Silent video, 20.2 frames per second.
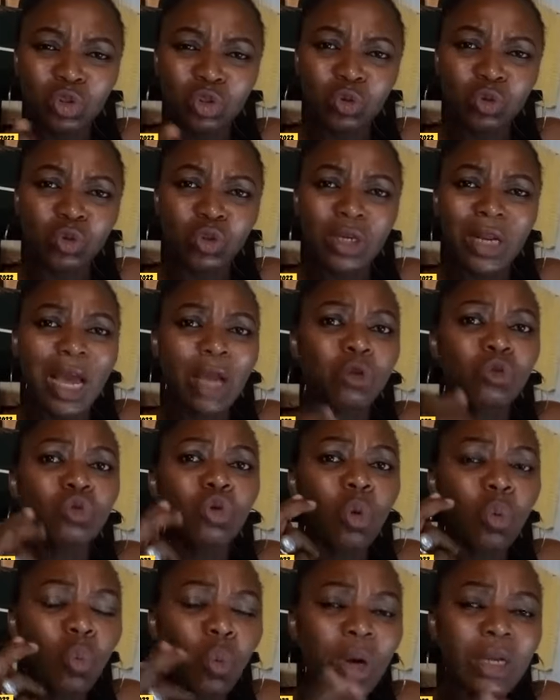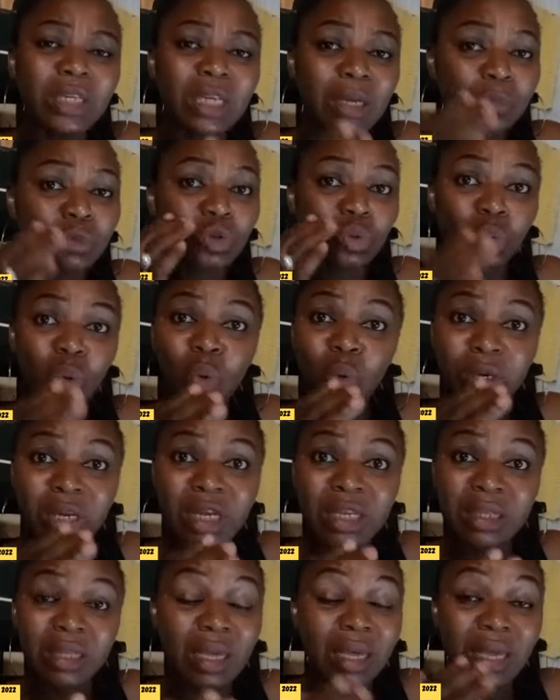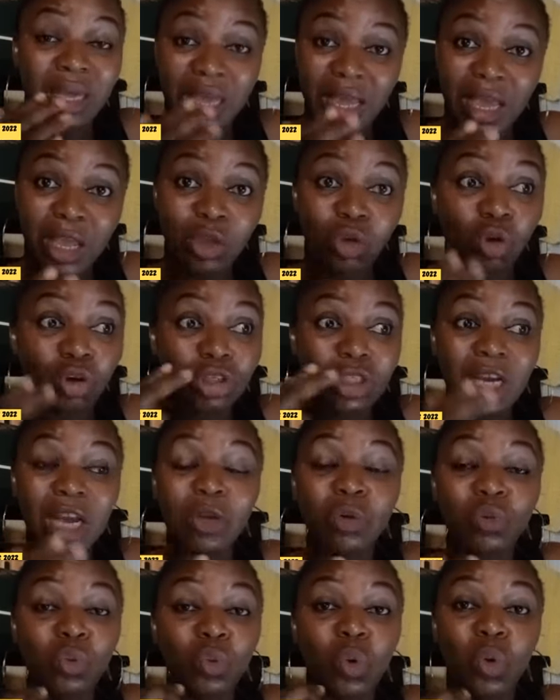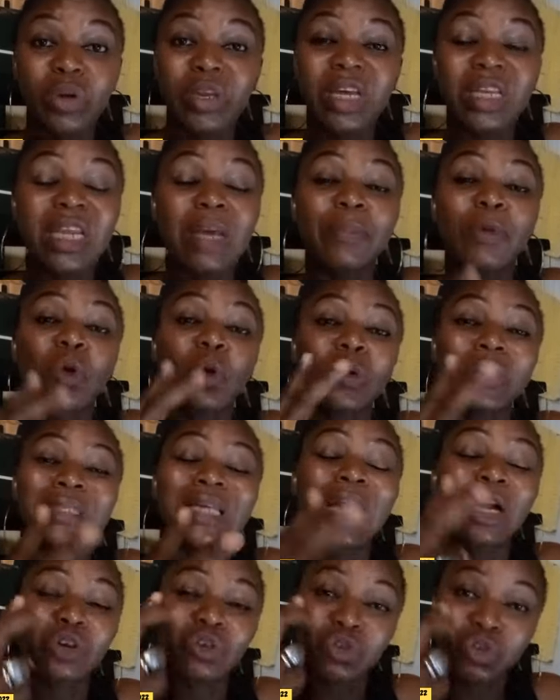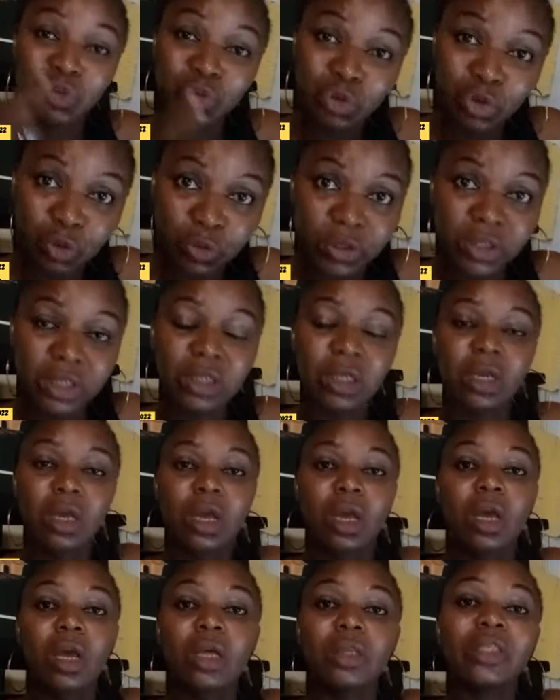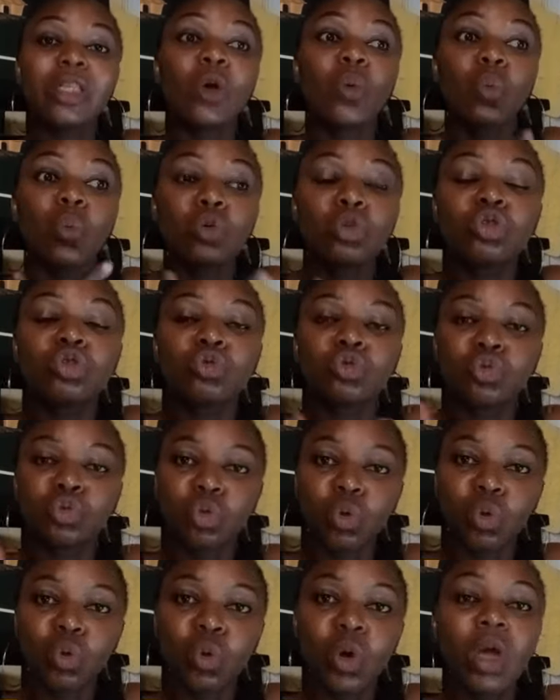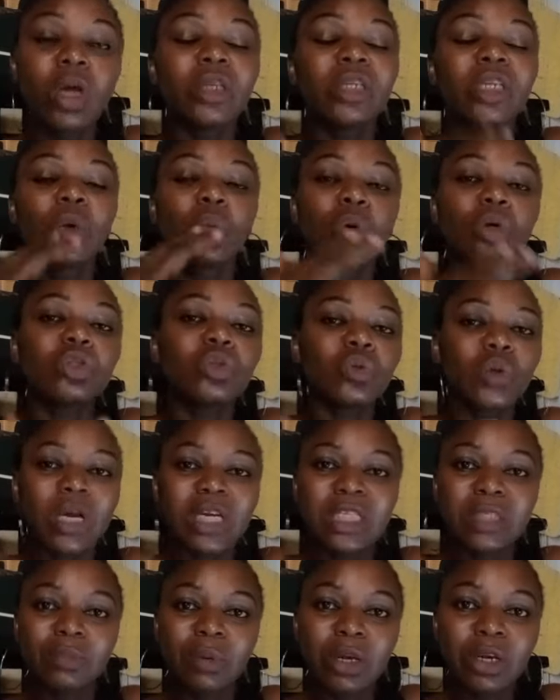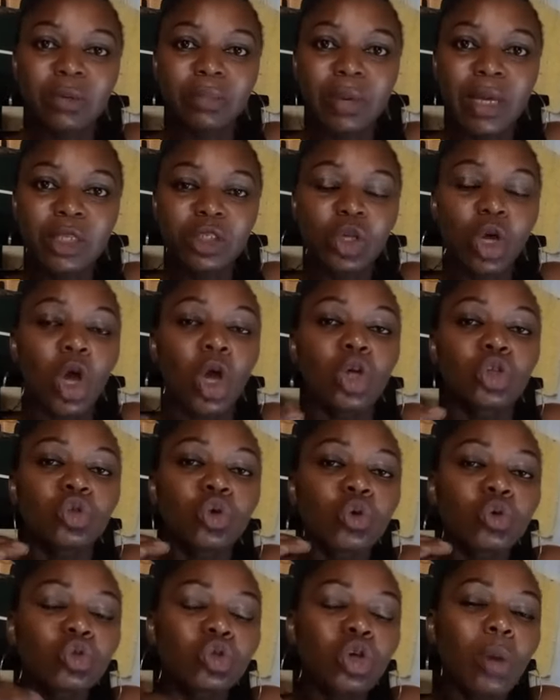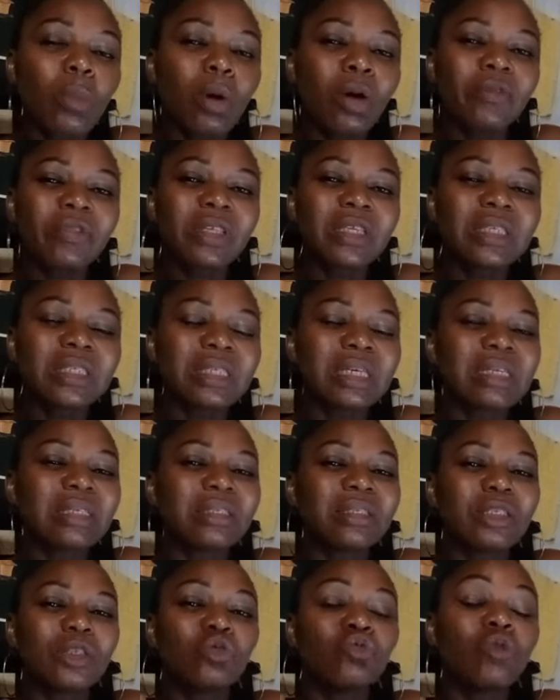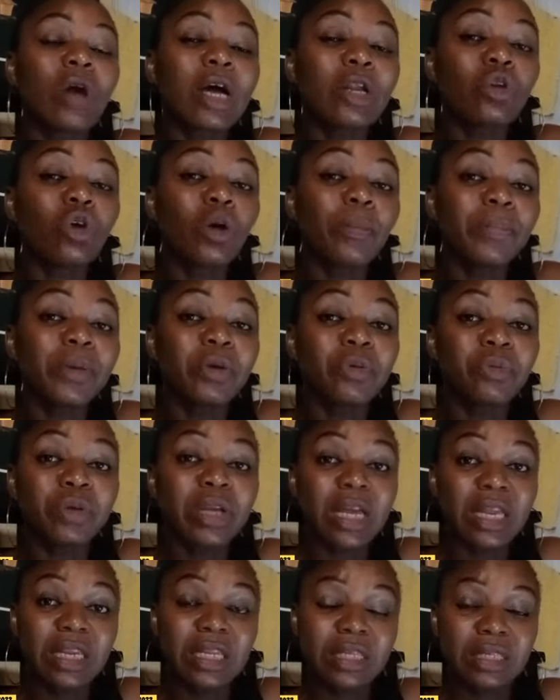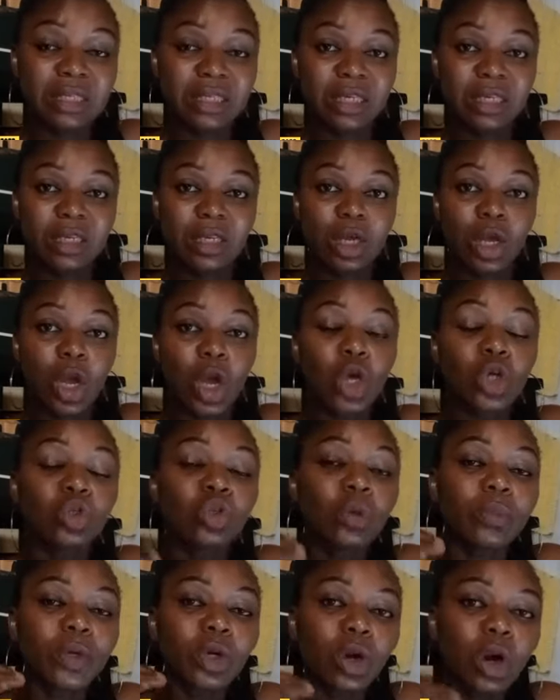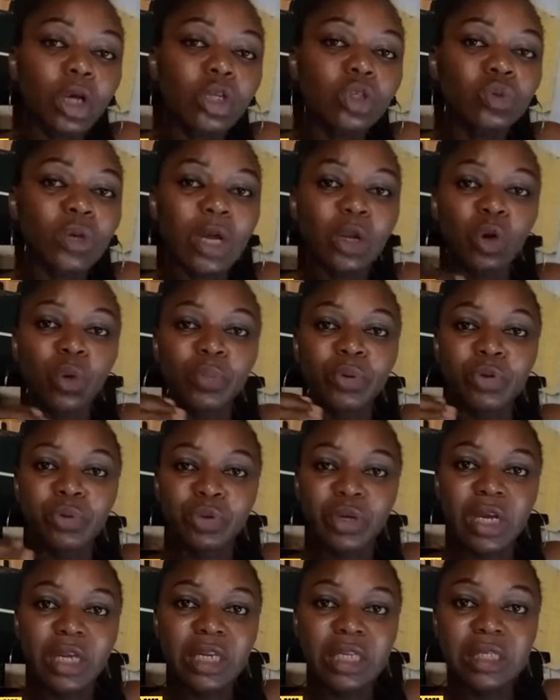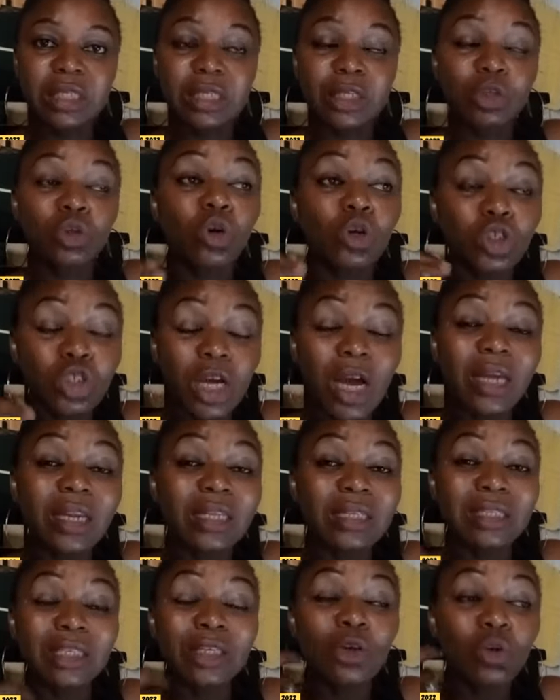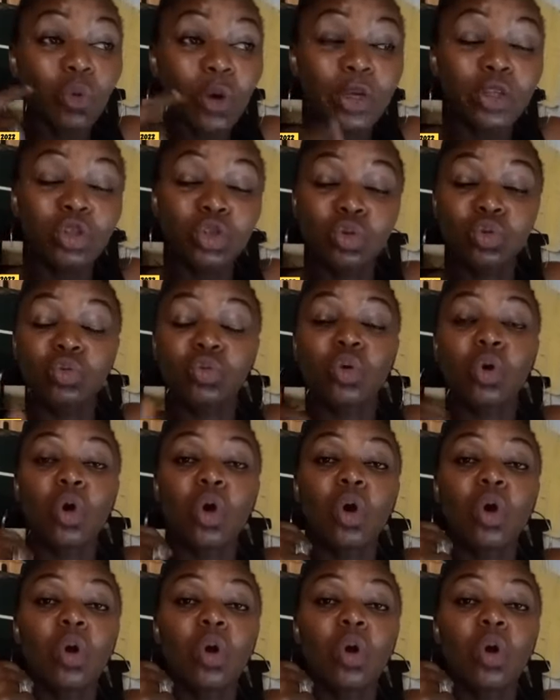children and you don't want them to go near there. Hey, your child will go near there because they are curious. They want to know. They want to experiment. So some of these things, you are not being realistic. So because you are not being realistic, your child is still going to